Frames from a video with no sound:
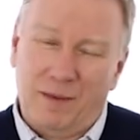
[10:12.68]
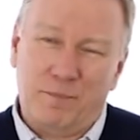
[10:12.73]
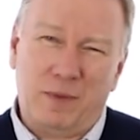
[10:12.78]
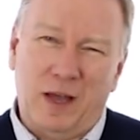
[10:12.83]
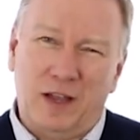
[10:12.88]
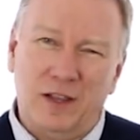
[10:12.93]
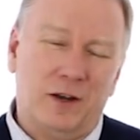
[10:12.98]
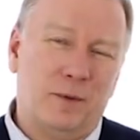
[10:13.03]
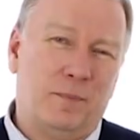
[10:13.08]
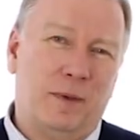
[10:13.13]

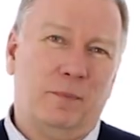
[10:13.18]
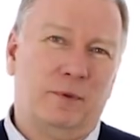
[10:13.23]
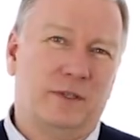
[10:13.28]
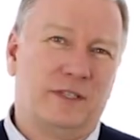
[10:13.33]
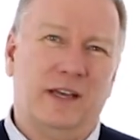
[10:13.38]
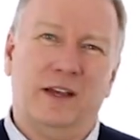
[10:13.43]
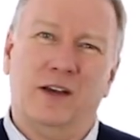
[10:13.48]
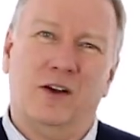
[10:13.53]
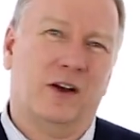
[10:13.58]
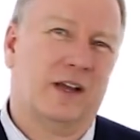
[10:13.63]
lot of people
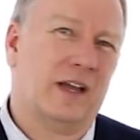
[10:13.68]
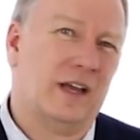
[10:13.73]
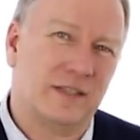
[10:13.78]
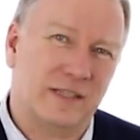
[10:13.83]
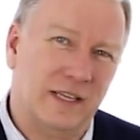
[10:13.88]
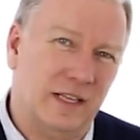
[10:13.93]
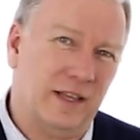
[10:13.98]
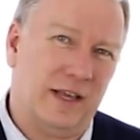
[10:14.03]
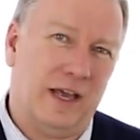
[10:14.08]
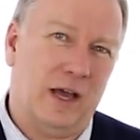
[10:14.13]
say, oh, I can't
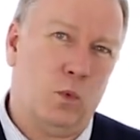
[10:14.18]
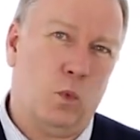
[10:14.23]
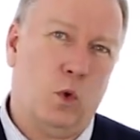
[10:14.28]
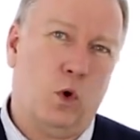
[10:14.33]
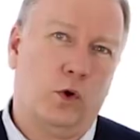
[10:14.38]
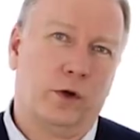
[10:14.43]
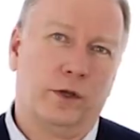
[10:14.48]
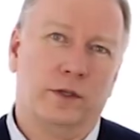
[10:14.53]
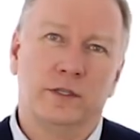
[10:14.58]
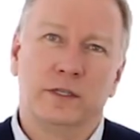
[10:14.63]
sell the
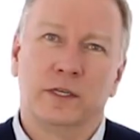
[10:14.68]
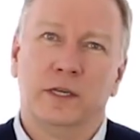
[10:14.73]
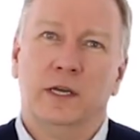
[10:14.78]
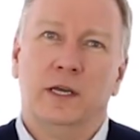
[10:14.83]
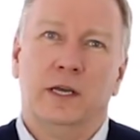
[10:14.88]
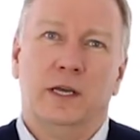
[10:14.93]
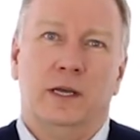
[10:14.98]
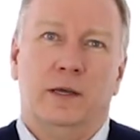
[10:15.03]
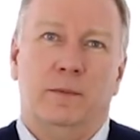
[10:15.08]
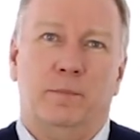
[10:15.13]
Airwalkers
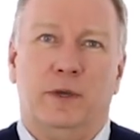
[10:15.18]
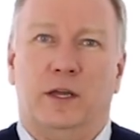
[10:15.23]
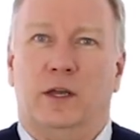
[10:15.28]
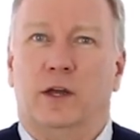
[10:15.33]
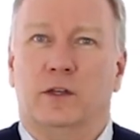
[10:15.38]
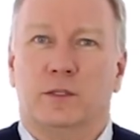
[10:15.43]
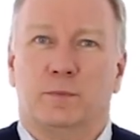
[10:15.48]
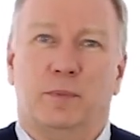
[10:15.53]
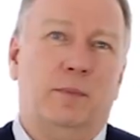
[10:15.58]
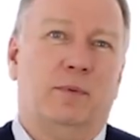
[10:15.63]

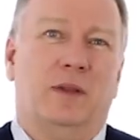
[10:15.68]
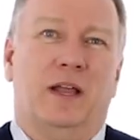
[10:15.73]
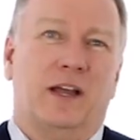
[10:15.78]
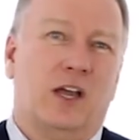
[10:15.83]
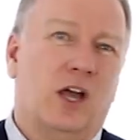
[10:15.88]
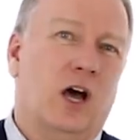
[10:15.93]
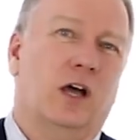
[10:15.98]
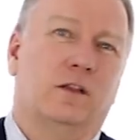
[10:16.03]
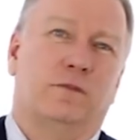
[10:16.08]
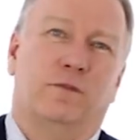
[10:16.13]
because people like
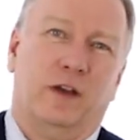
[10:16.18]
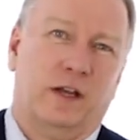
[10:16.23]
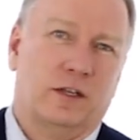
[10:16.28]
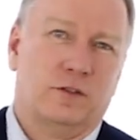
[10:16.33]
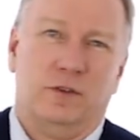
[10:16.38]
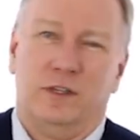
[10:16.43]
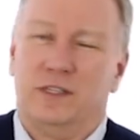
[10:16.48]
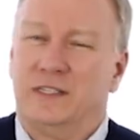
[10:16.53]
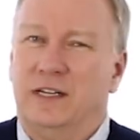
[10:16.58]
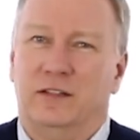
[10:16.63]
Card
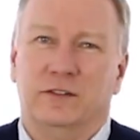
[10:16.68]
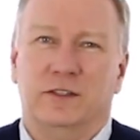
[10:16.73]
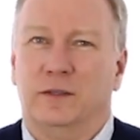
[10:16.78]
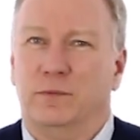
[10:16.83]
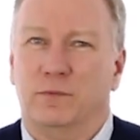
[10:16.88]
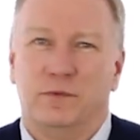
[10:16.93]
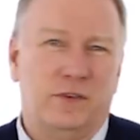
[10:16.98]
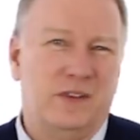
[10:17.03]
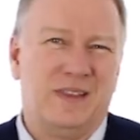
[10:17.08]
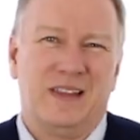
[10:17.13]
Factory are selling
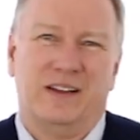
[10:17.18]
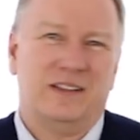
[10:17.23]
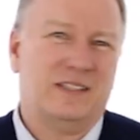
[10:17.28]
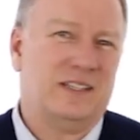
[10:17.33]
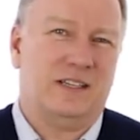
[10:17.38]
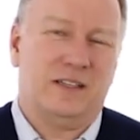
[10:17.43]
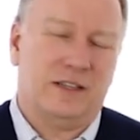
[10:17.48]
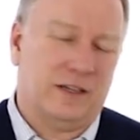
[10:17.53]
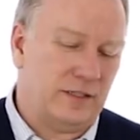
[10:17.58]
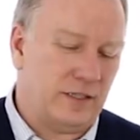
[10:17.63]
them for
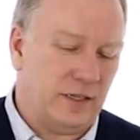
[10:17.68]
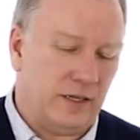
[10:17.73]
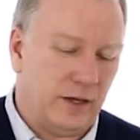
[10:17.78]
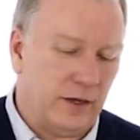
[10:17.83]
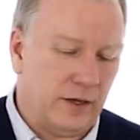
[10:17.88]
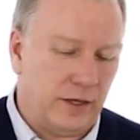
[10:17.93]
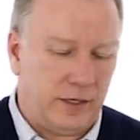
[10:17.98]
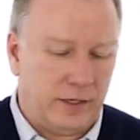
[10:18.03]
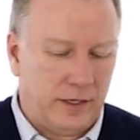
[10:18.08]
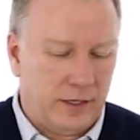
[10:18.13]

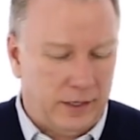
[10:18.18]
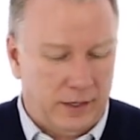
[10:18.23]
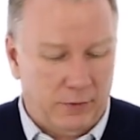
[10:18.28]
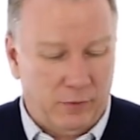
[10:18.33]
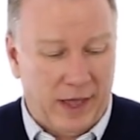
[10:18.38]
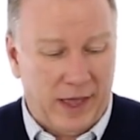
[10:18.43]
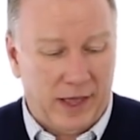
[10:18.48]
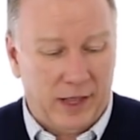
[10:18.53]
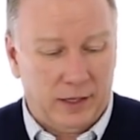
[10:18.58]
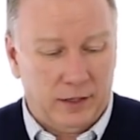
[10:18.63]
$19.99.
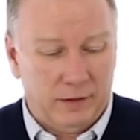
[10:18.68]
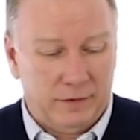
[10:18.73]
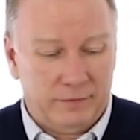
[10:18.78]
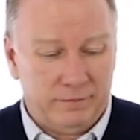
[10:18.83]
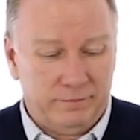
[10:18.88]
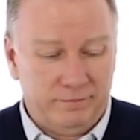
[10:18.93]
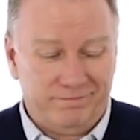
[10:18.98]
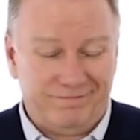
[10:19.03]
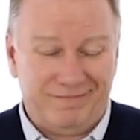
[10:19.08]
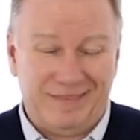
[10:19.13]
Well,
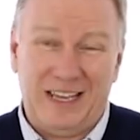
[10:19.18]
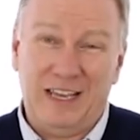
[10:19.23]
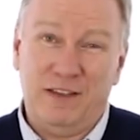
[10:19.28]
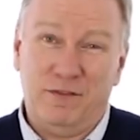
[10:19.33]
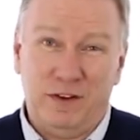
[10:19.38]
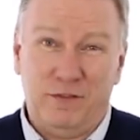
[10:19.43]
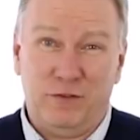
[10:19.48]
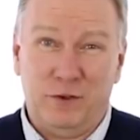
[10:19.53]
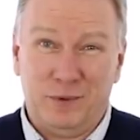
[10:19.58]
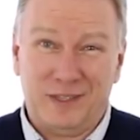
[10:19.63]

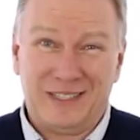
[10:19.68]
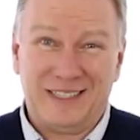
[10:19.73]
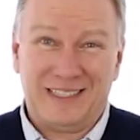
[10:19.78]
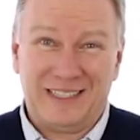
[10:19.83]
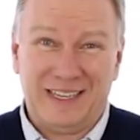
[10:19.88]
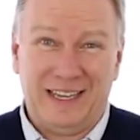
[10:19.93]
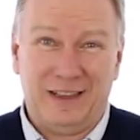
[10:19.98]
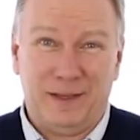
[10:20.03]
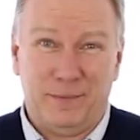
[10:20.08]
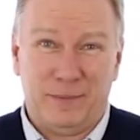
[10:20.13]
even if you were to
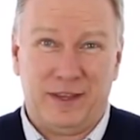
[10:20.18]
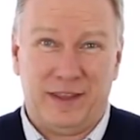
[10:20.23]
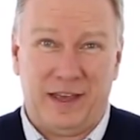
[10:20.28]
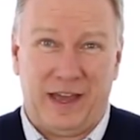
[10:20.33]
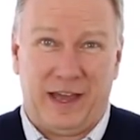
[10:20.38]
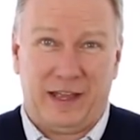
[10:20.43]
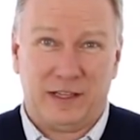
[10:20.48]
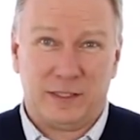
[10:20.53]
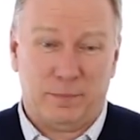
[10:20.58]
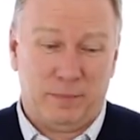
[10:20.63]
sell them at
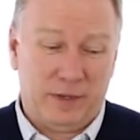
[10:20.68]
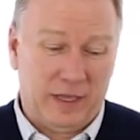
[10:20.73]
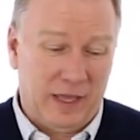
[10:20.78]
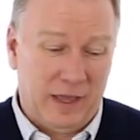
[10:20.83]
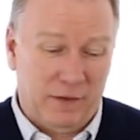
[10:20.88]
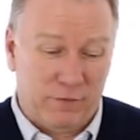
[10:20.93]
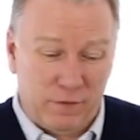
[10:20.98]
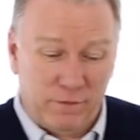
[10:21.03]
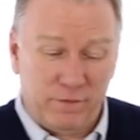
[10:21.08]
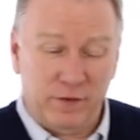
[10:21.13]
that,
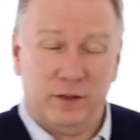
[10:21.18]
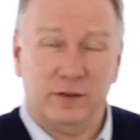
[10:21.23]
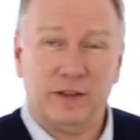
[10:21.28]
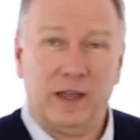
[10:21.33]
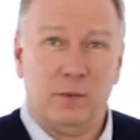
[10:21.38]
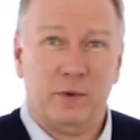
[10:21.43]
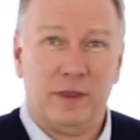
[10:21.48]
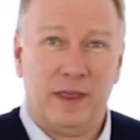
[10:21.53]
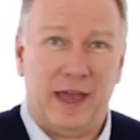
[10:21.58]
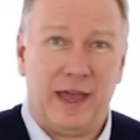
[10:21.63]
if you filled
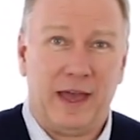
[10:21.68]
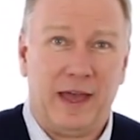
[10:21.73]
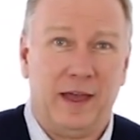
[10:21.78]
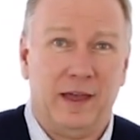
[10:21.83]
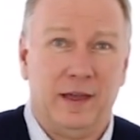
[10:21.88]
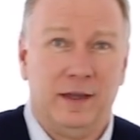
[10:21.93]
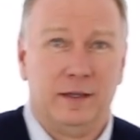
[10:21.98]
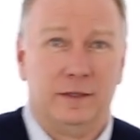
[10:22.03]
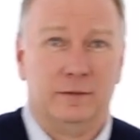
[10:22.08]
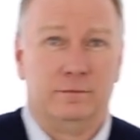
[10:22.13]
that with air,
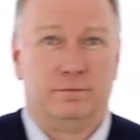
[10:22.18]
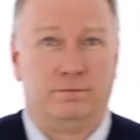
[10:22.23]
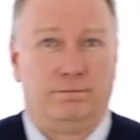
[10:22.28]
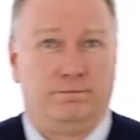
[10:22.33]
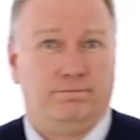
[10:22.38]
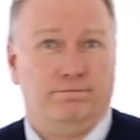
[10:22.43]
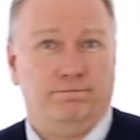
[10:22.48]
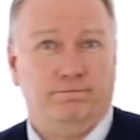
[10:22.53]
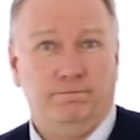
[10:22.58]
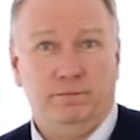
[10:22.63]

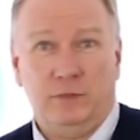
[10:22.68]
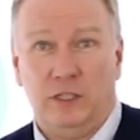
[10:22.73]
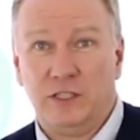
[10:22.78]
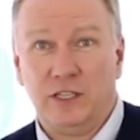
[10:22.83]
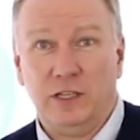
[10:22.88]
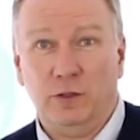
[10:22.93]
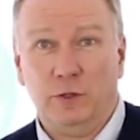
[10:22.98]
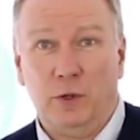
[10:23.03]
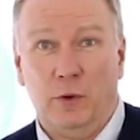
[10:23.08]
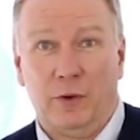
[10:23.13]
you
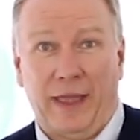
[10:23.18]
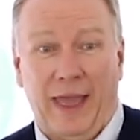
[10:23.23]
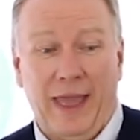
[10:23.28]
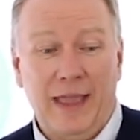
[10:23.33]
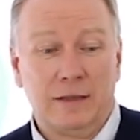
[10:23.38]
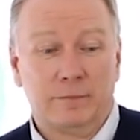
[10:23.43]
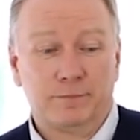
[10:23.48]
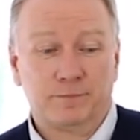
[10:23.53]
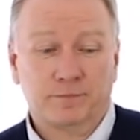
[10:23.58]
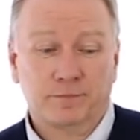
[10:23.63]
still do
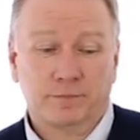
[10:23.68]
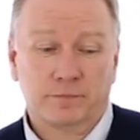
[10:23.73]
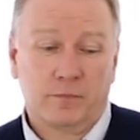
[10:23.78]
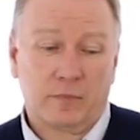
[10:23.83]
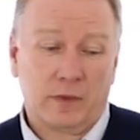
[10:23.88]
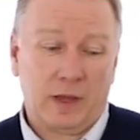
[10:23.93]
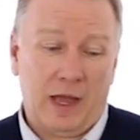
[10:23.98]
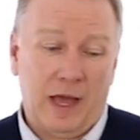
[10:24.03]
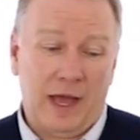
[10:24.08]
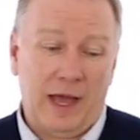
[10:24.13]
okay.
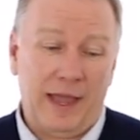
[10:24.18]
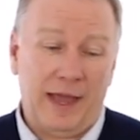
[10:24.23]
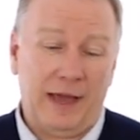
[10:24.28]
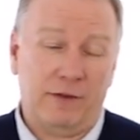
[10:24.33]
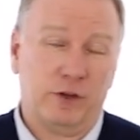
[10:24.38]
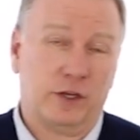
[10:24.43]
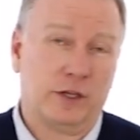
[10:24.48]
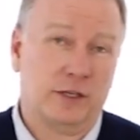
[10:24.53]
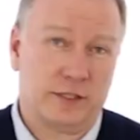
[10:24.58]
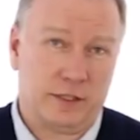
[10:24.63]
I
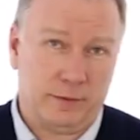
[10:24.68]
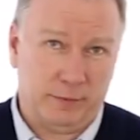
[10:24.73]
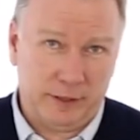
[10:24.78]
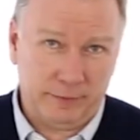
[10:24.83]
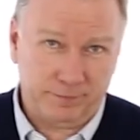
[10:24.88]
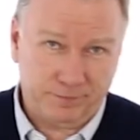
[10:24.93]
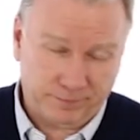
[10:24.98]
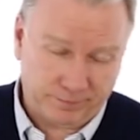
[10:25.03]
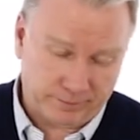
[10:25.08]
have a customer.